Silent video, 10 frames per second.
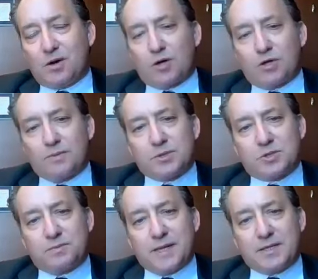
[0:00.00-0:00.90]

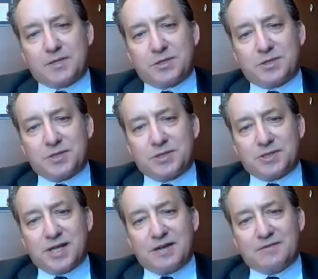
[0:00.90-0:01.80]
arguments are based
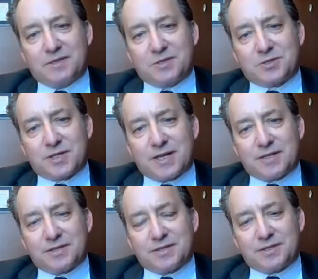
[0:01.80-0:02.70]
on evidence
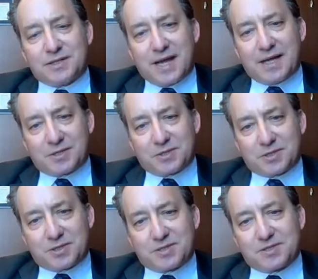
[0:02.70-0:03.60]
and
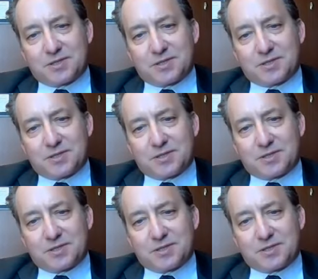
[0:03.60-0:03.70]
analysis.